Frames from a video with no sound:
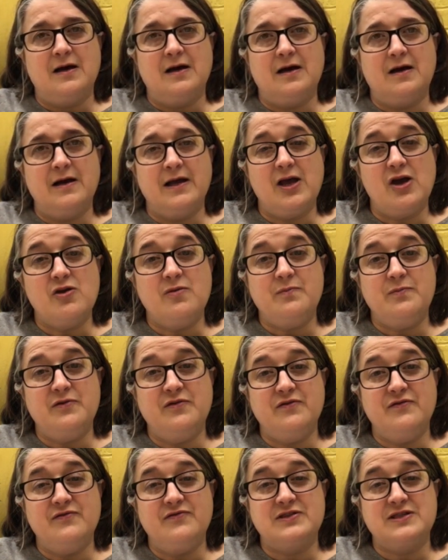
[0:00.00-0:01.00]
hope
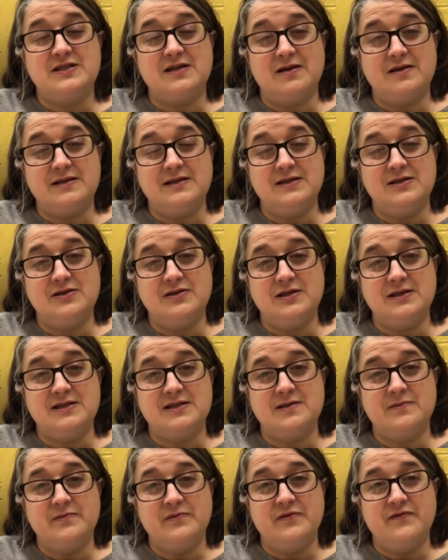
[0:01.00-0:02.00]
you've started doing
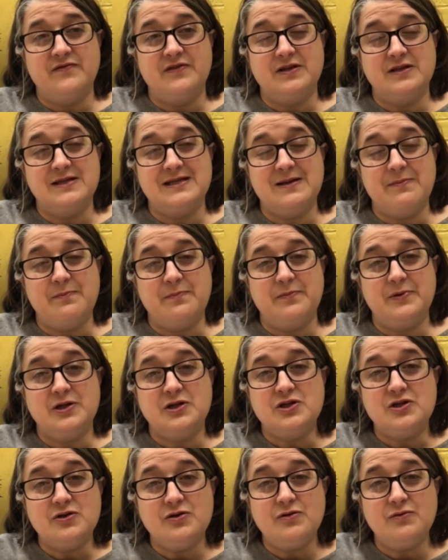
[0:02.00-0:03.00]
some of the dip
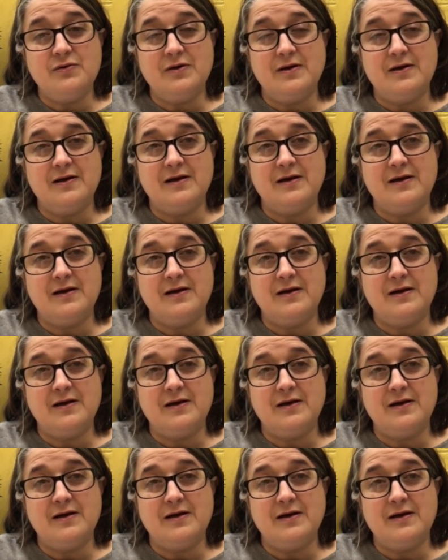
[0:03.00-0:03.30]
and do.